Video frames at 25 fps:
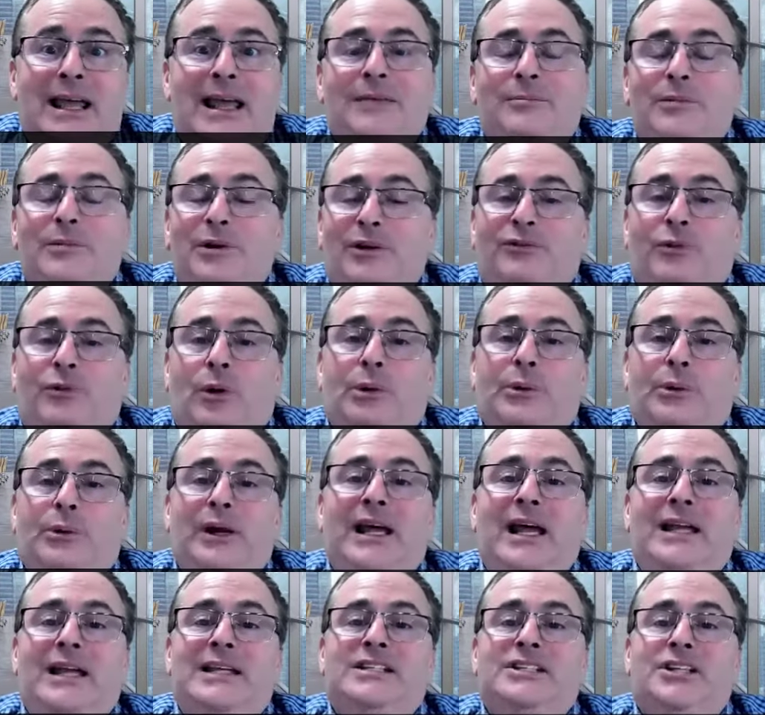Before we
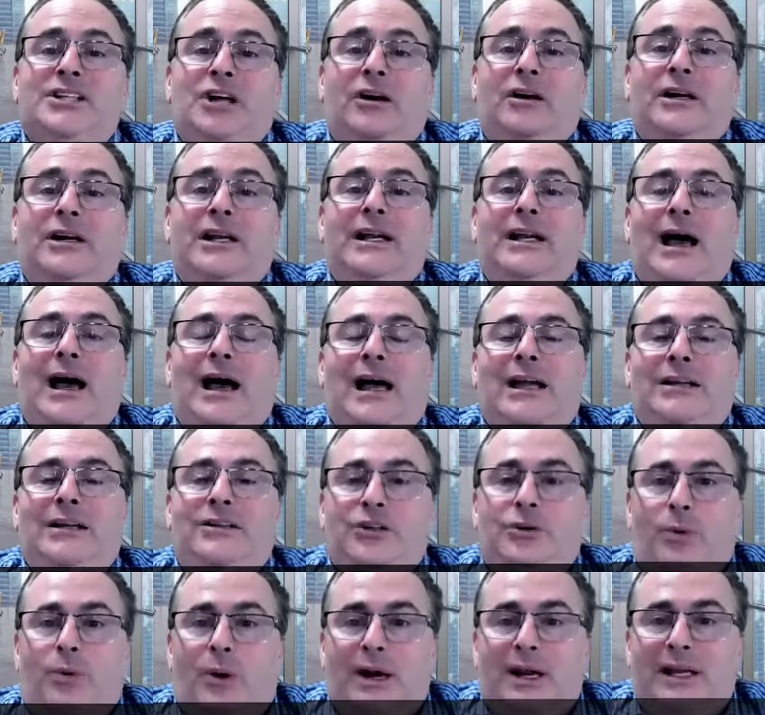get started, I
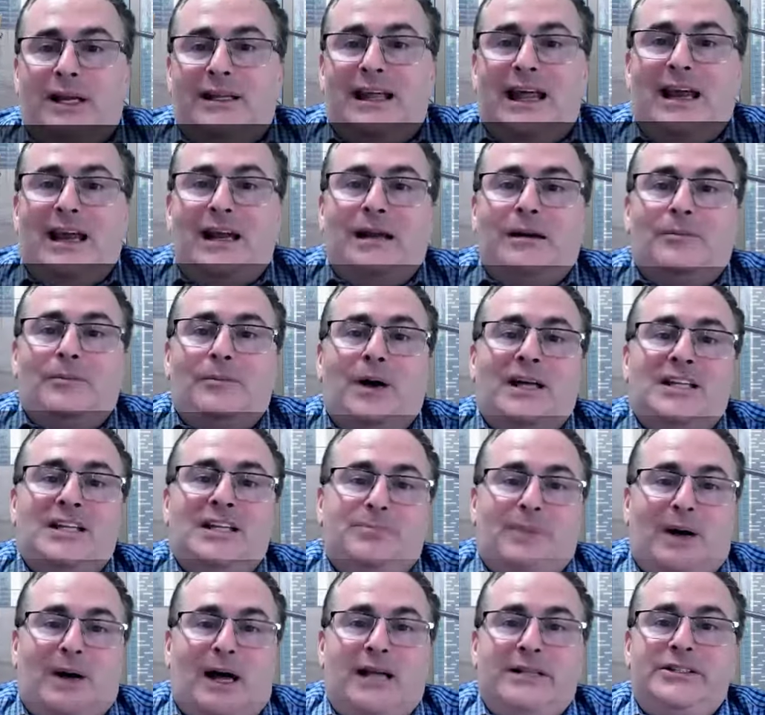do want to thank my
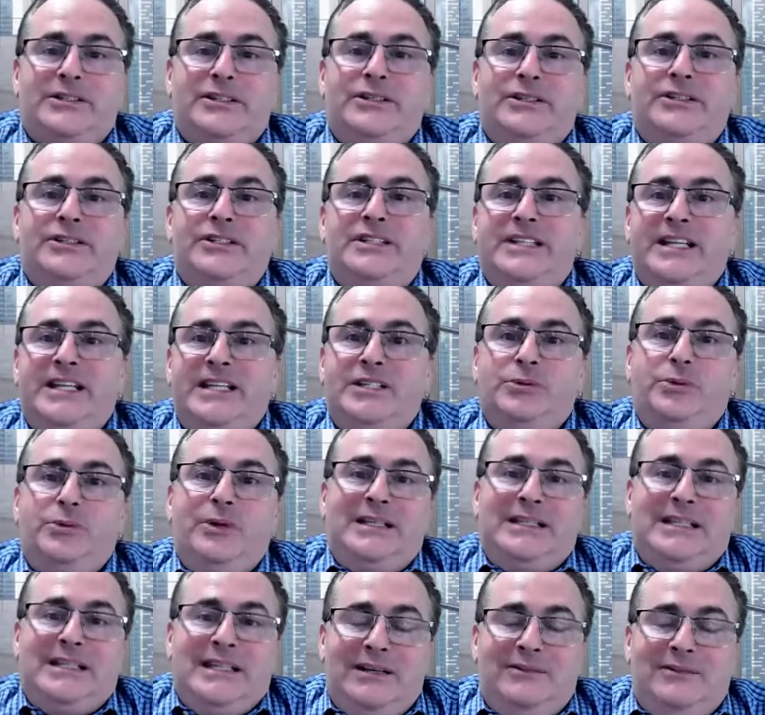sponsors, C-Suite
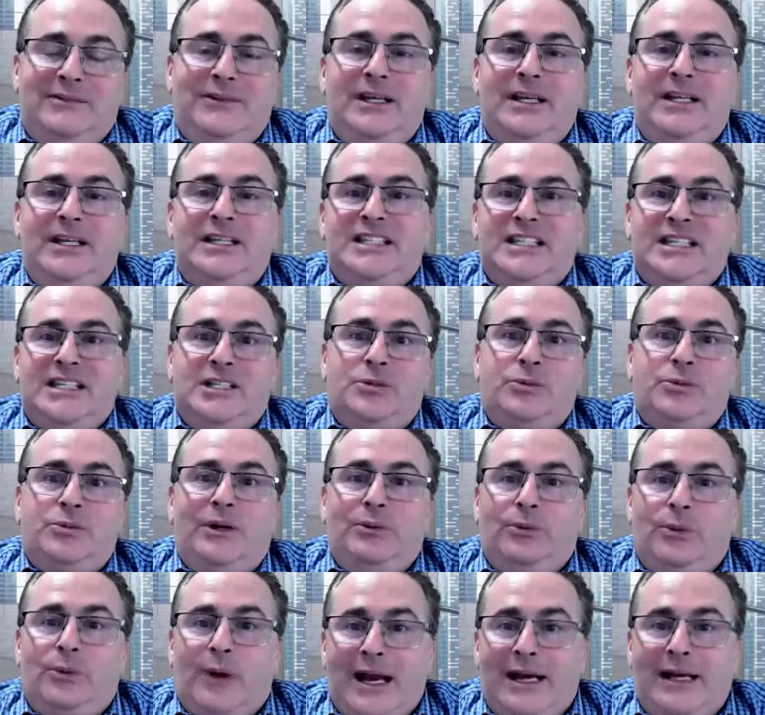TV and C-Suite
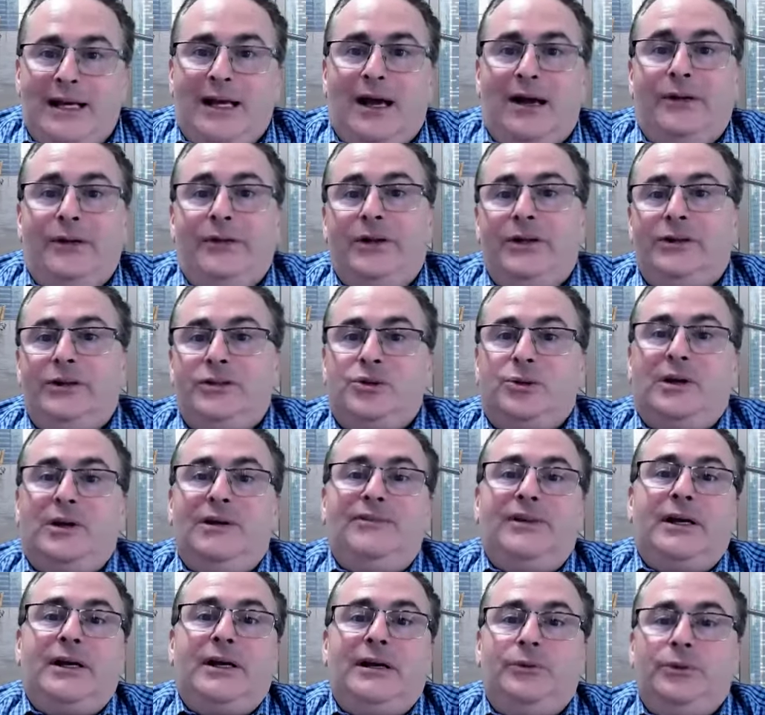Radio. They're
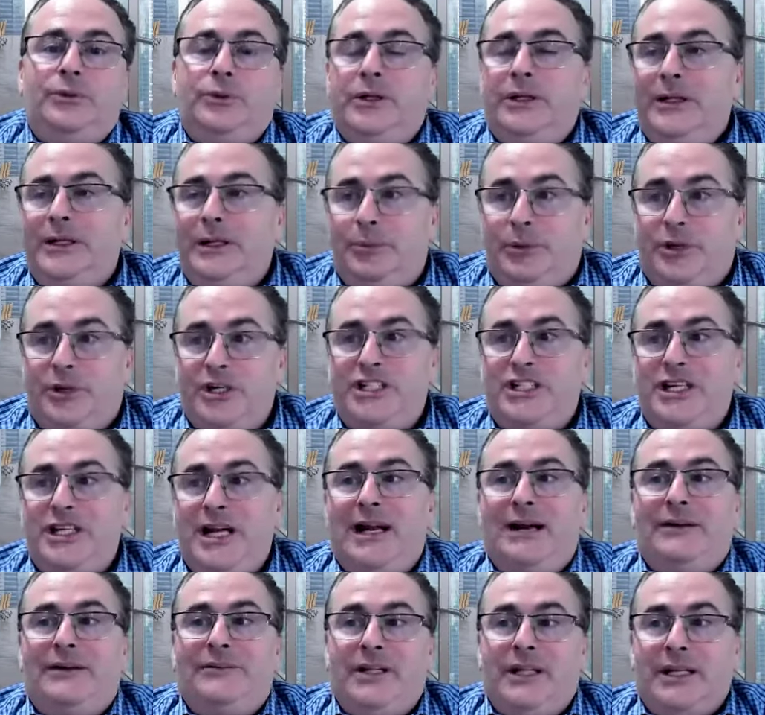terrific and really appreciate
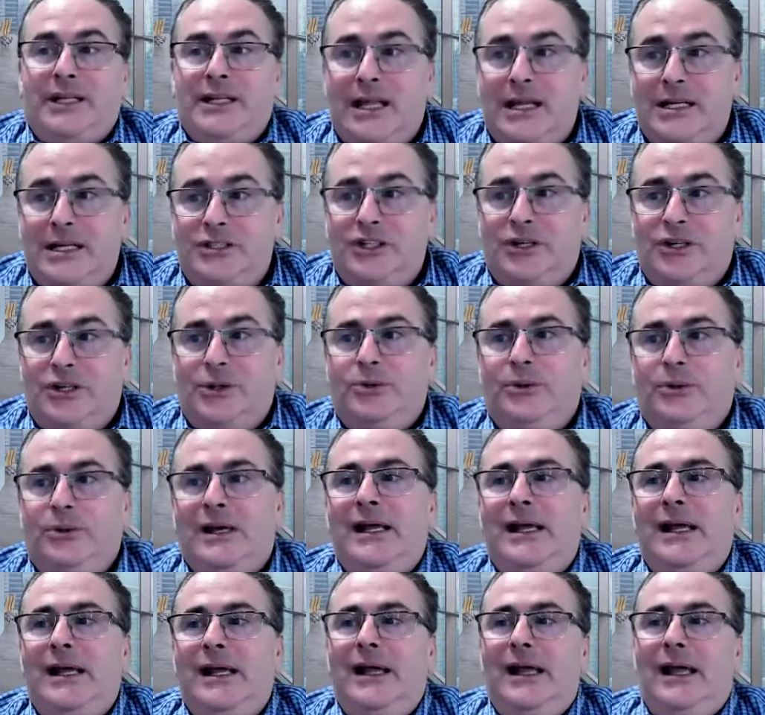everything they do.
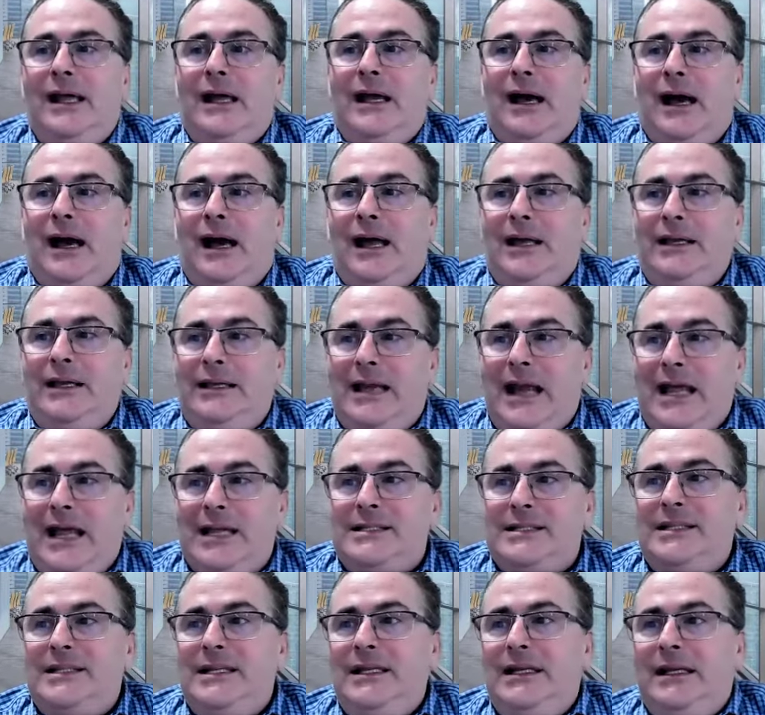
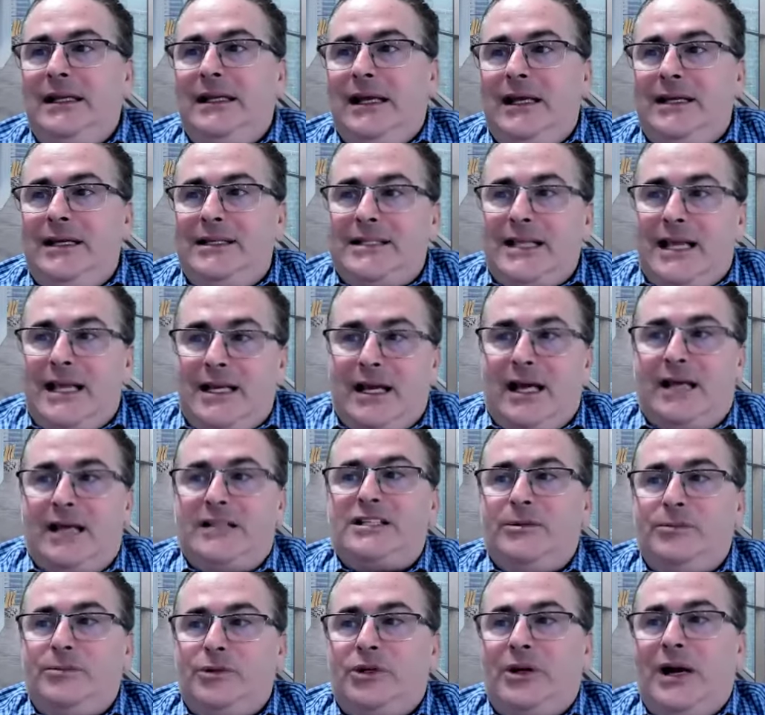Nancy is a
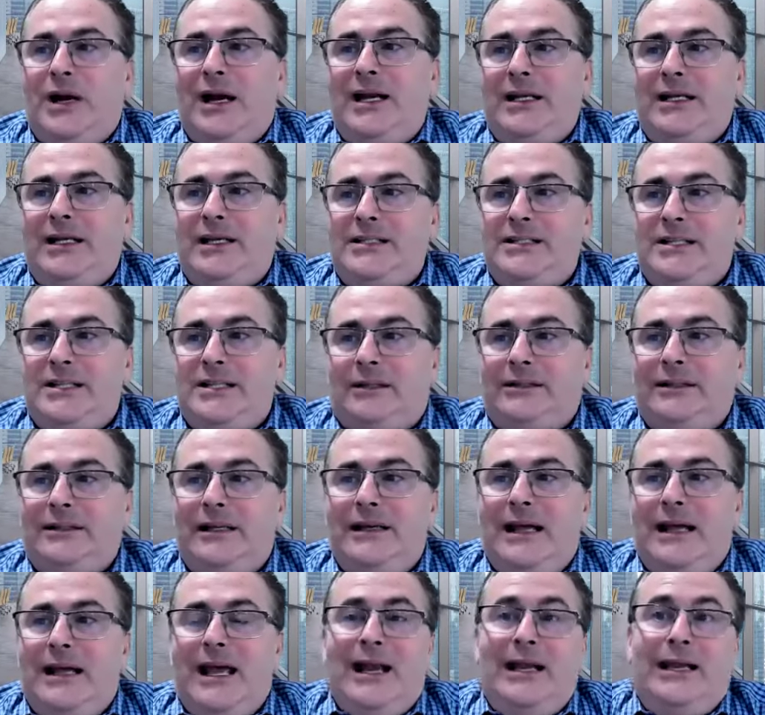custom training
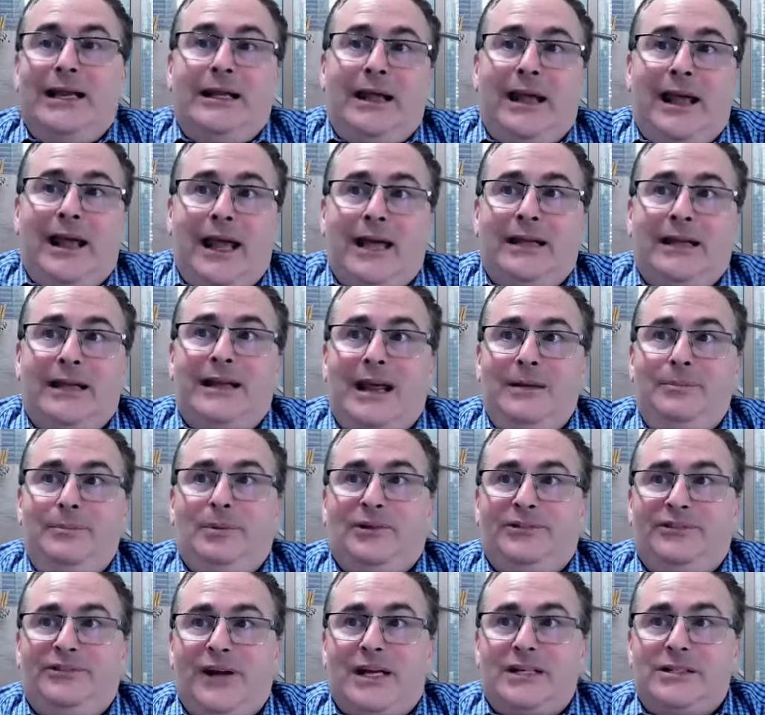consultant and a
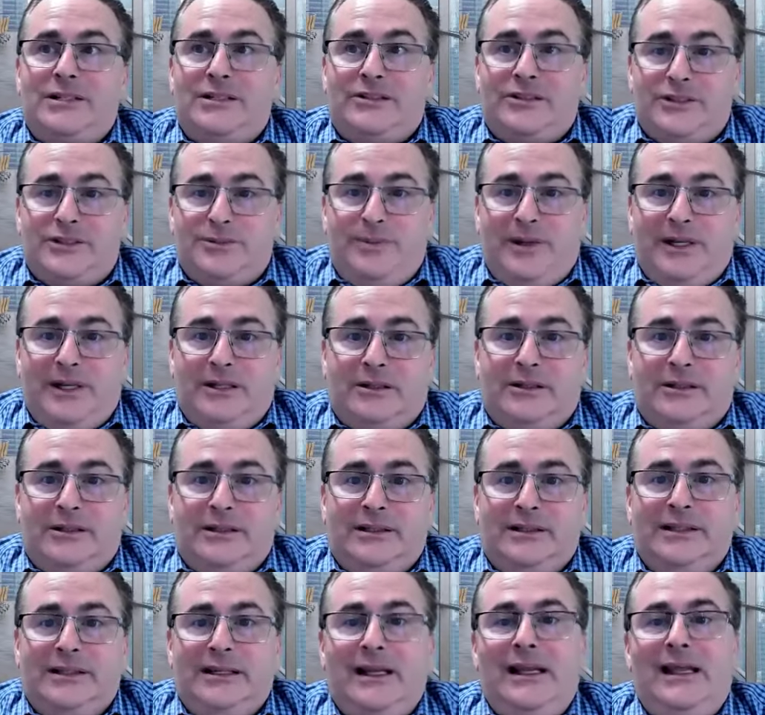professional speaker.
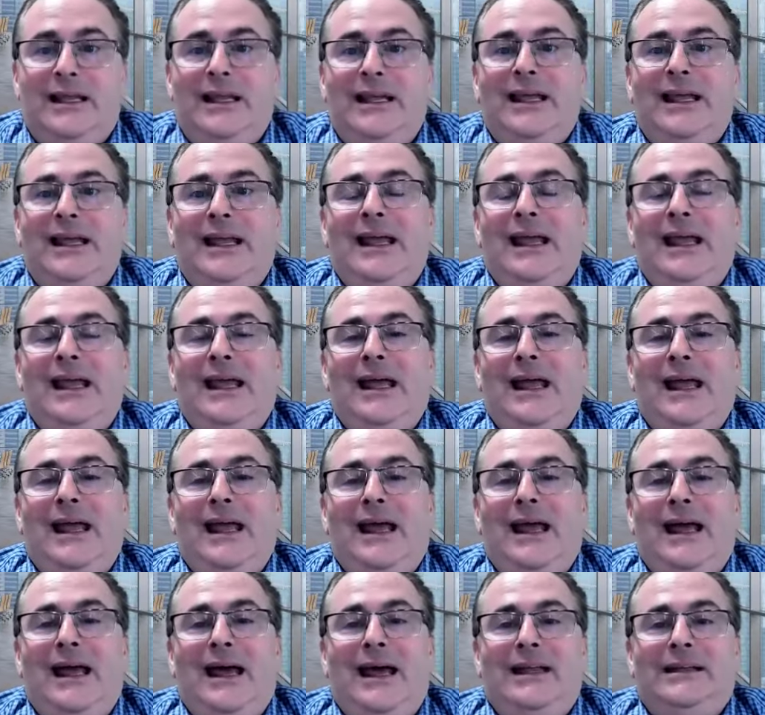
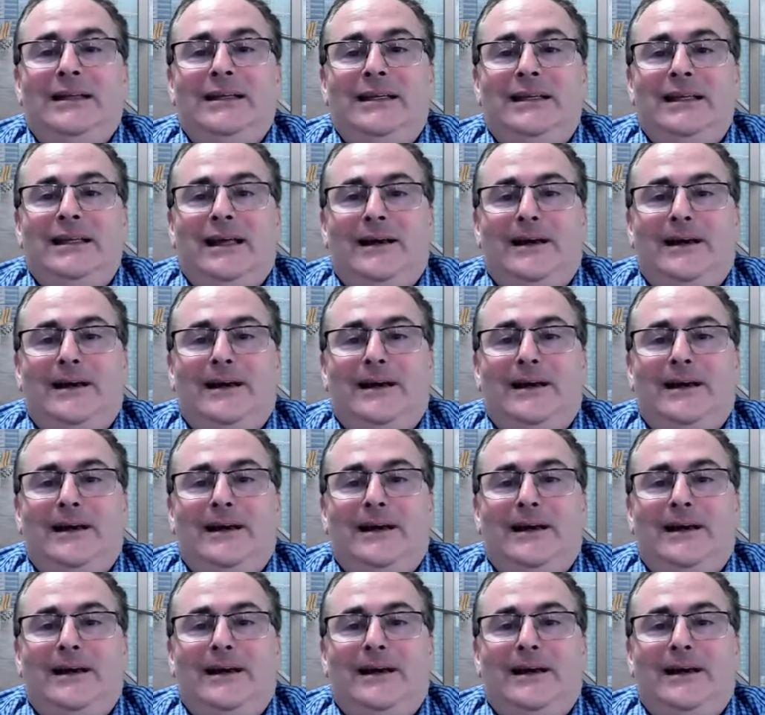And